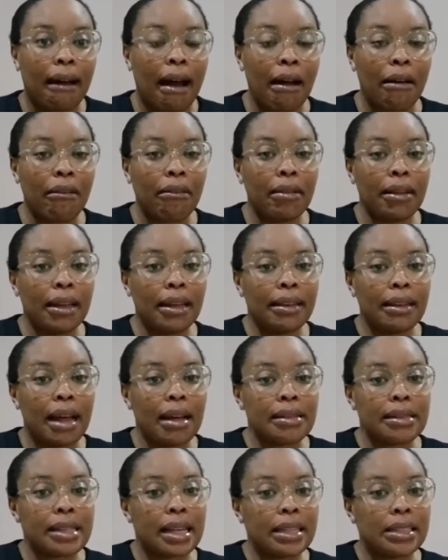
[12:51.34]

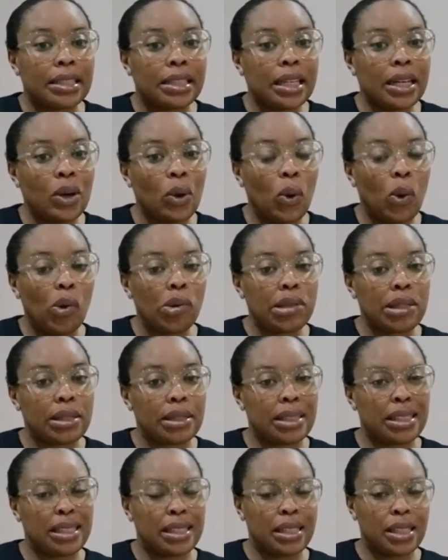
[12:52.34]
Carolina says she
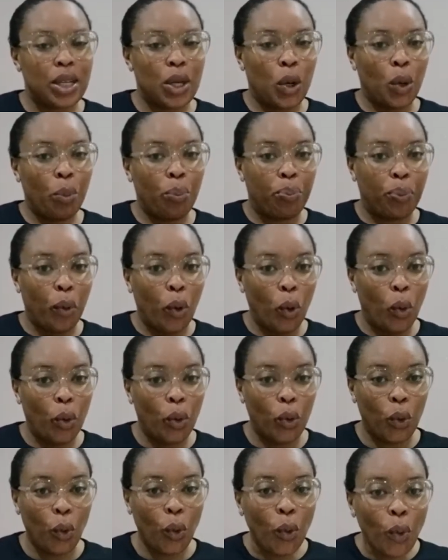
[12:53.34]
hosts
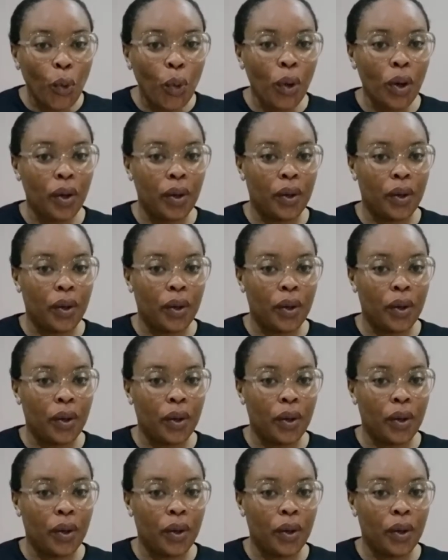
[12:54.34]
boohoo